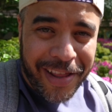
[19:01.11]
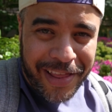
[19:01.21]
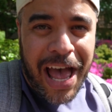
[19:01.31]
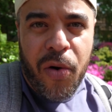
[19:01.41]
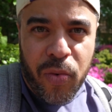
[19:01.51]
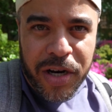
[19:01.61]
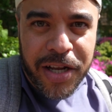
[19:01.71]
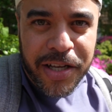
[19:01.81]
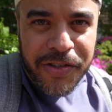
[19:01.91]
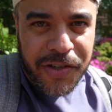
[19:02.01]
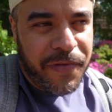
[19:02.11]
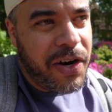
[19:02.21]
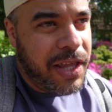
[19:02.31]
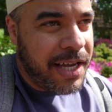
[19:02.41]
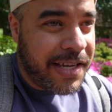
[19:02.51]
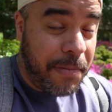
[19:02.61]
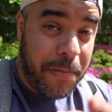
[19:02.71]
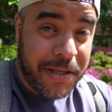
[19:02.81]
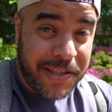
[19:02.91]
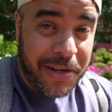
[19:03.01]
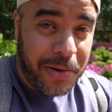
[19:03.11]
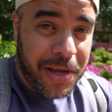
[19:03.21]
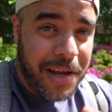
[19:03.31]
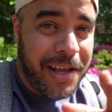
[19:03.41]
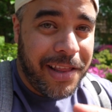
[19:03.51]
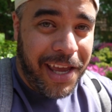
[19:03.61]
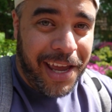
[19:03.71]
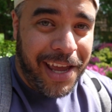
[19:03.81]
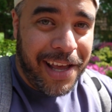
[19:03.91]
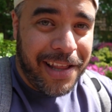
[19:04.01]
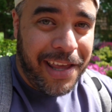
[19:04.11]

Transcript: that would severely excite me. But still, the